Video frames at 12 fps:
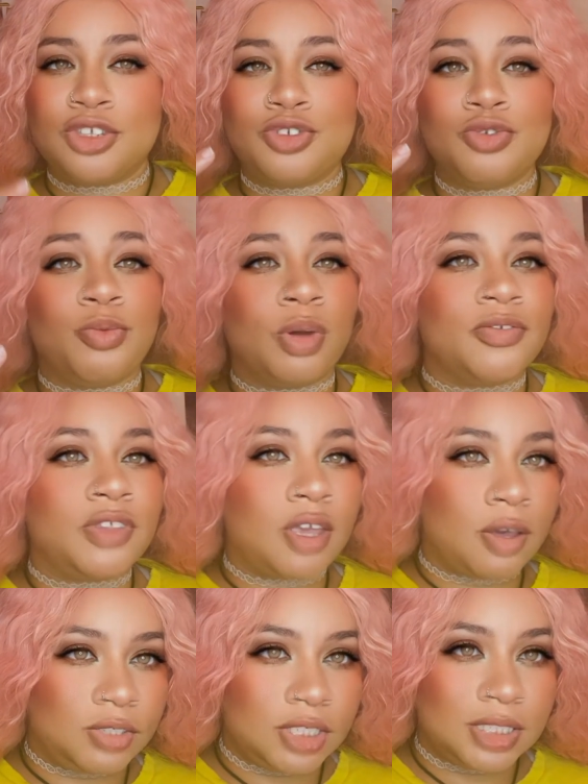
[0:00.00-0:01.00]
to one of the
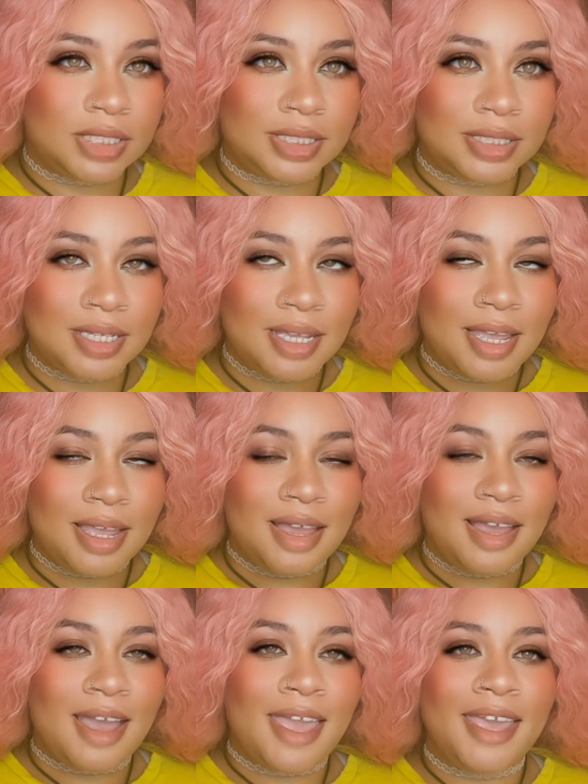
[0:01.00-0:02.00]
coaches.
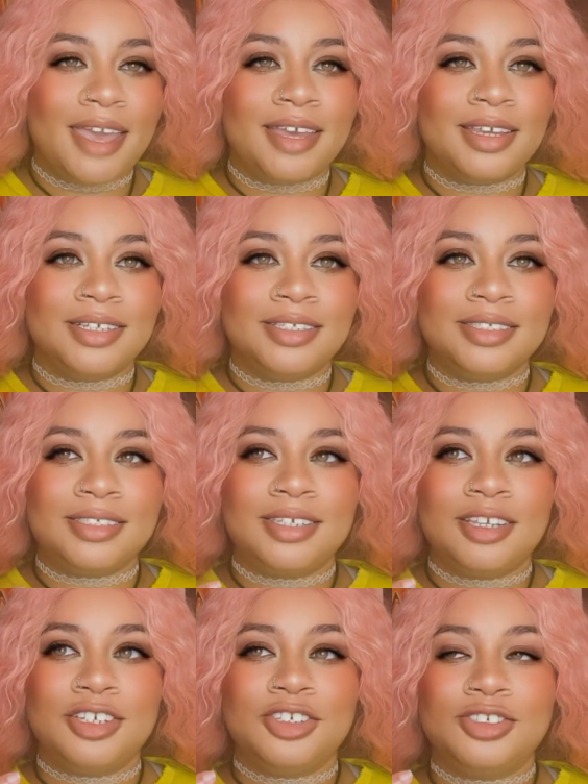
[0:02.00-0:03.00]
And
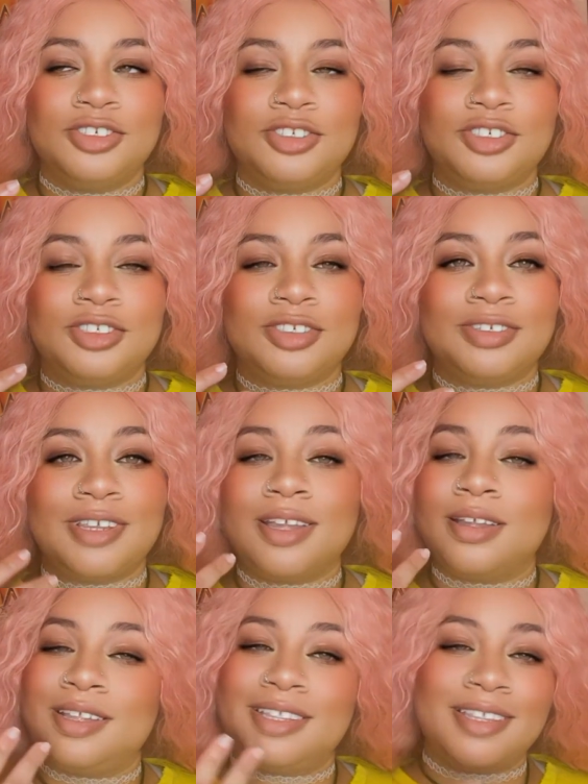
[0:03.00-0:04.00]

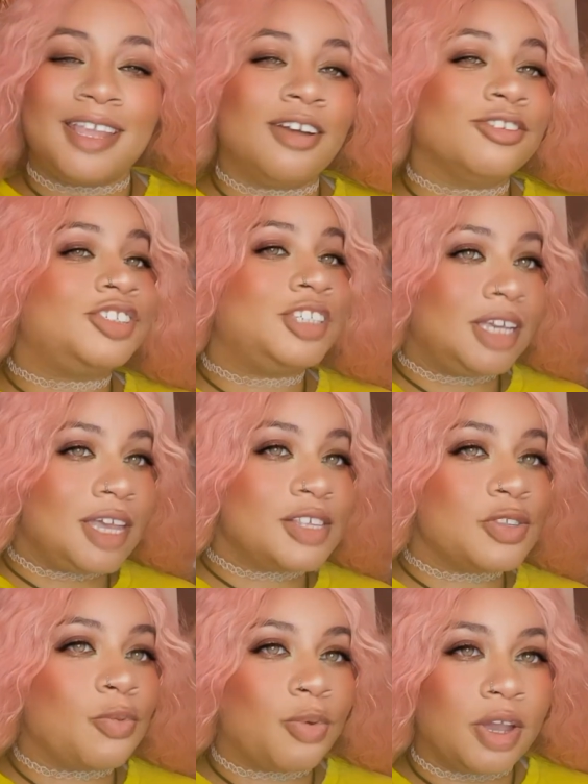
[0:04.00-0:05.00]
now she
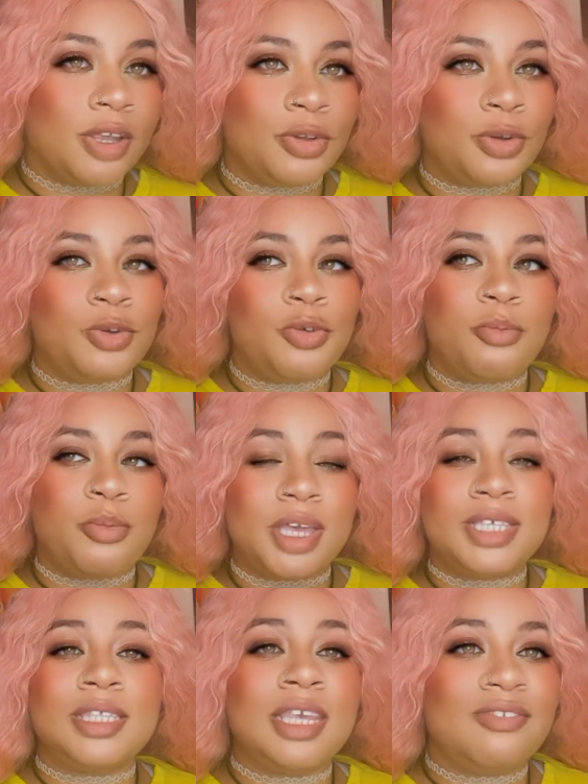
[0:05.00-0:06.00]
is the one who makes the